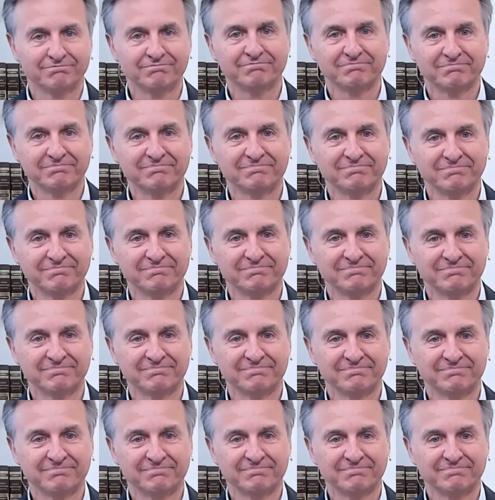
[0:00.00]

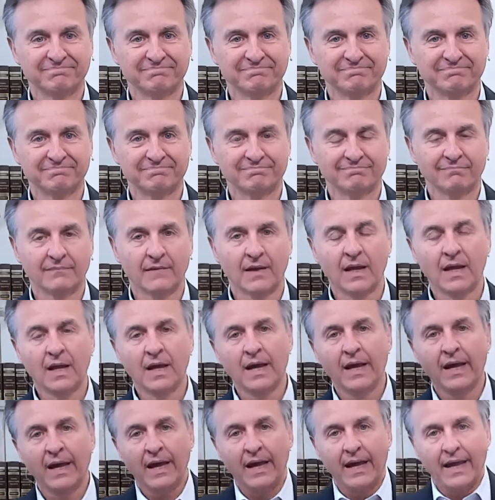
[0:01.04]

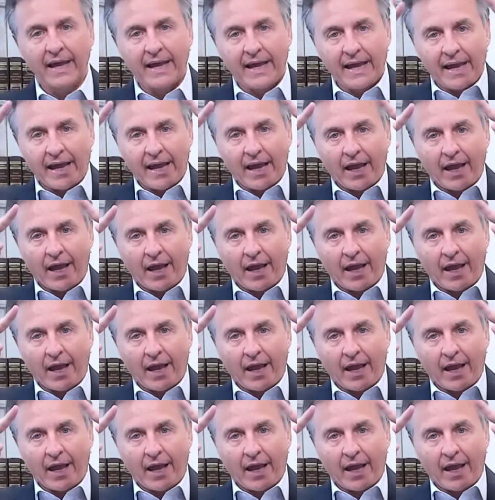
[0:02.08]
Nobody speaks.